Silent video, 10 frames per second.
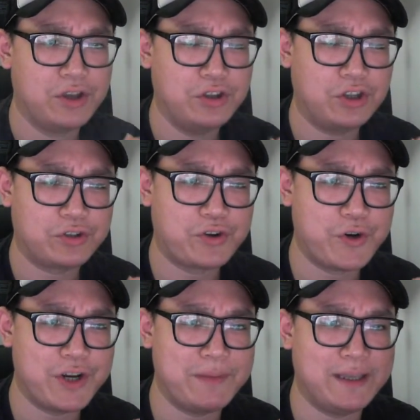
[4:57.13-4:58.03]
not
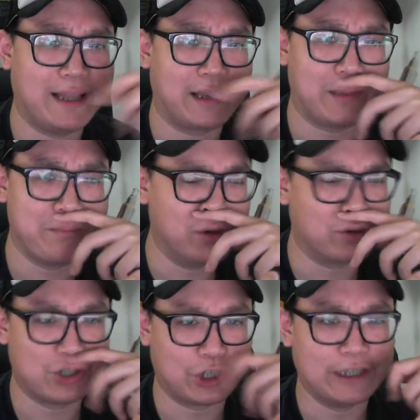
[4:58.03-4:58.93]
creamy like
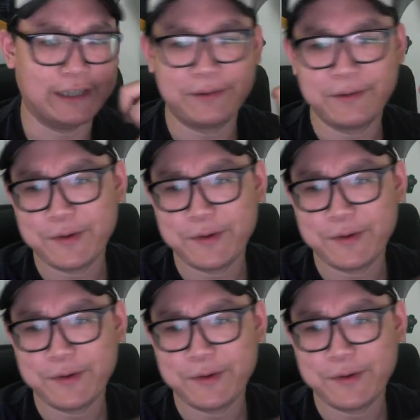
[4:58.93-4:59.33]
milk chocolate.